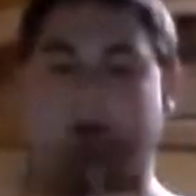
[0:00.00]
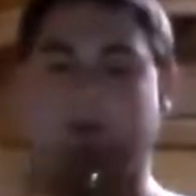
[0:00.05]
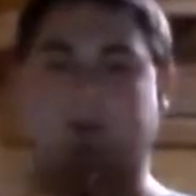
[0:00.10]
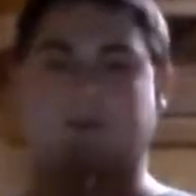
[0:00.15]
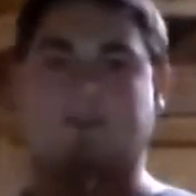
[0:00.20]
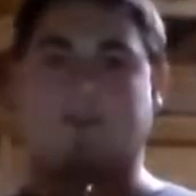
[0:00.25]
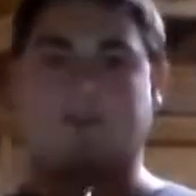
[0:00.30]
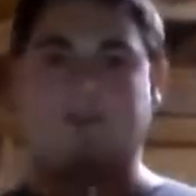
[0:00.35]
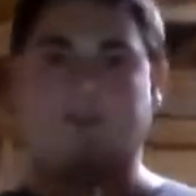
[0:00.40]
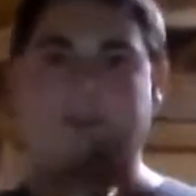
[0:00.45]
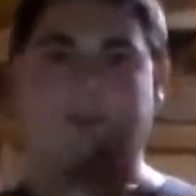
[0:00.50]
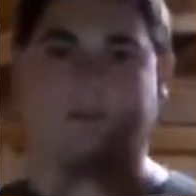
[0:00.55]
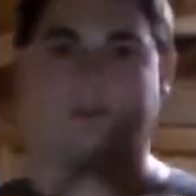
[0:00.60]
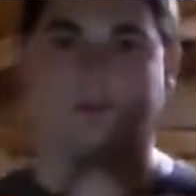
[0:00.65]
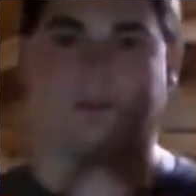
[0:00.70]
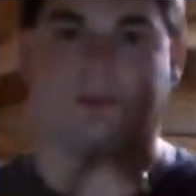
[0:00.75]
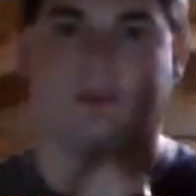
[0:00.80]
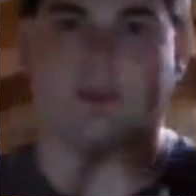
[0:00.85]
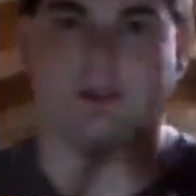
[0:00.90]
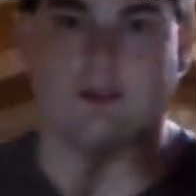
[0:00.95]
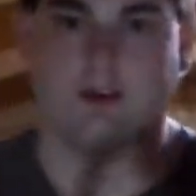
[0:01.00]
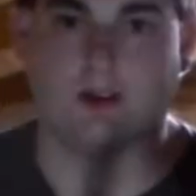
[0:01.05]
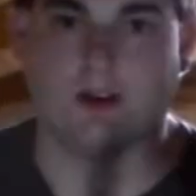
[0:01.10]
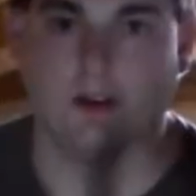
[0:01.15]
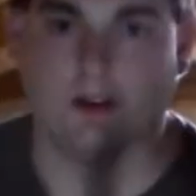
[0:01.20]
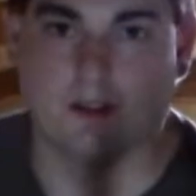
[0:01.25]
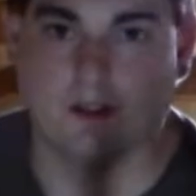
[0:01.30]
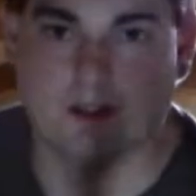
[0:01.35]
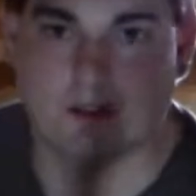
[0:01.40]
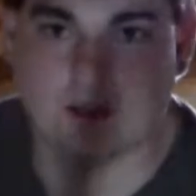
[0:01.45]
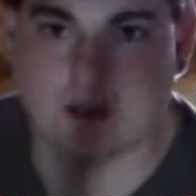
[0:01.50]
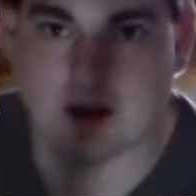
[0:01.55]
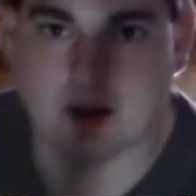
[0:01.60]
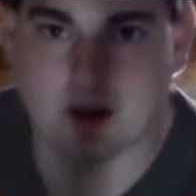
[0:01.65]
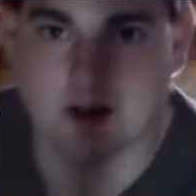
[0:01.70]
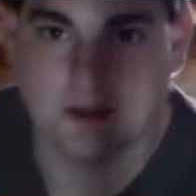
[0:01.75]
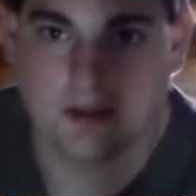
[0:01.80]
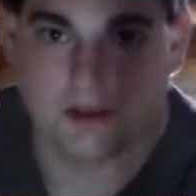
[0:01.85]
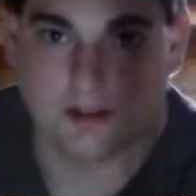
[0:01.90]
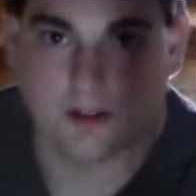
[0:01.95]
notice on this one too, I'll just
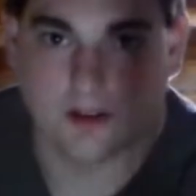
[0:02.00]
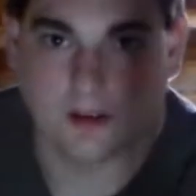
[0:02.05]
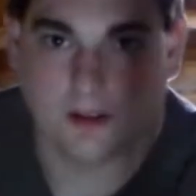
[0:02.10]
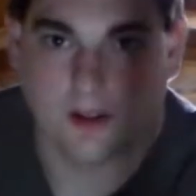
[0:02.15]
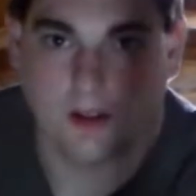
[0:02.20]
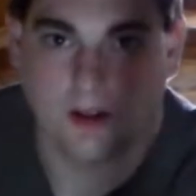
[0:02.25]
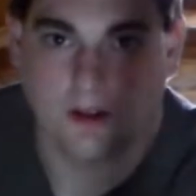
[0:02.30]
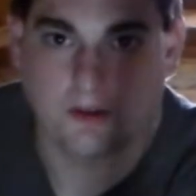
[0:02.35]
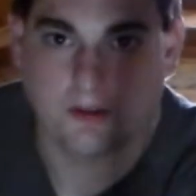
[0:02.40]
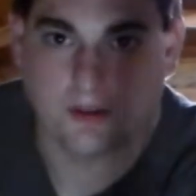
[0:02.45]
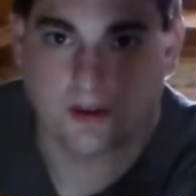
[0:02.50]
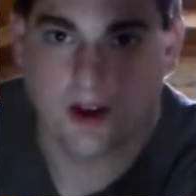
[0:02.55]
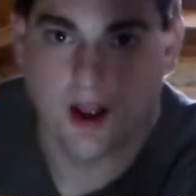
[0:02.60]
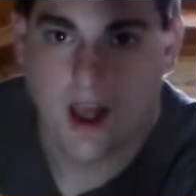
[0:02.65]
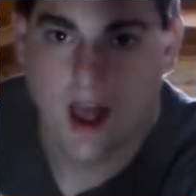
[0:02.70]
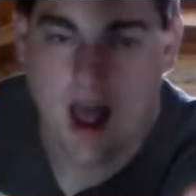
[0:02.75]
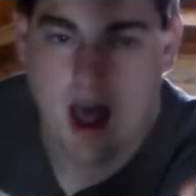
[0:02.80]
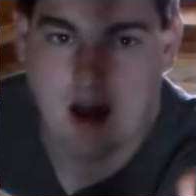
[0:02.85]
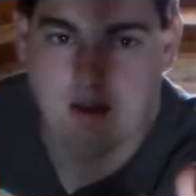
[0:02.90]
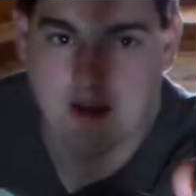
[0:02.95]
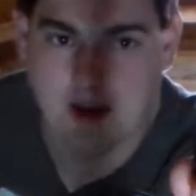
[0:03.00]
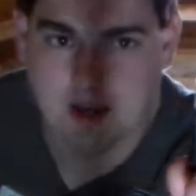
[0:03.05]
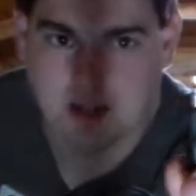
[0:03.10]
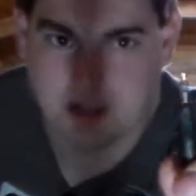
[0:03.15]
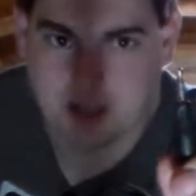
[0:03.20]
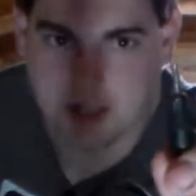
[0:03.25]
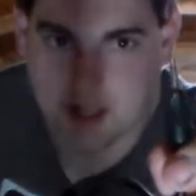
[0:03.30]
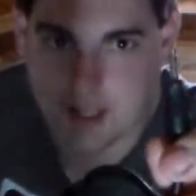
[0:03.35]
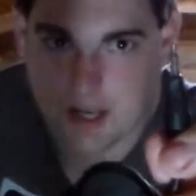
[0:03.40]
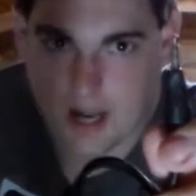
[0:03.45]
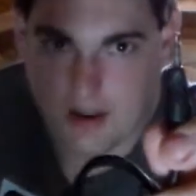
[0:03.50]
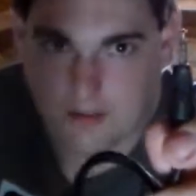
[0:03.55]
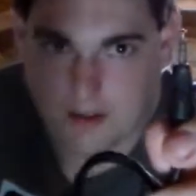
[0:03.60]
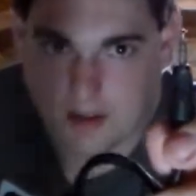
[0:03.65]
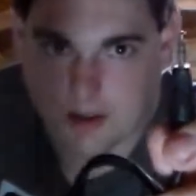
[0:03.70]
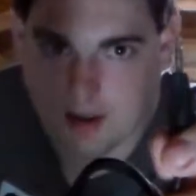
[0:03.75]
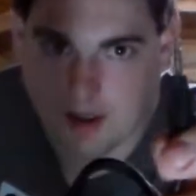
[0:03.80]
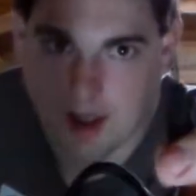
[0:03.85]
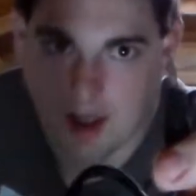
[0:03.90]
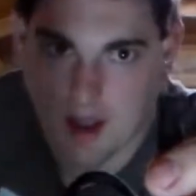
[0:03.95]
try and show a little closer, I've actually
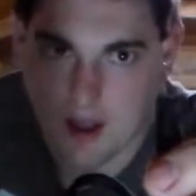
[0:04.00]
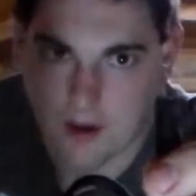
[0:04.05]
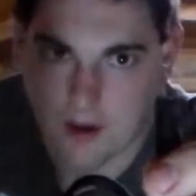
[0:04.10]
shaved it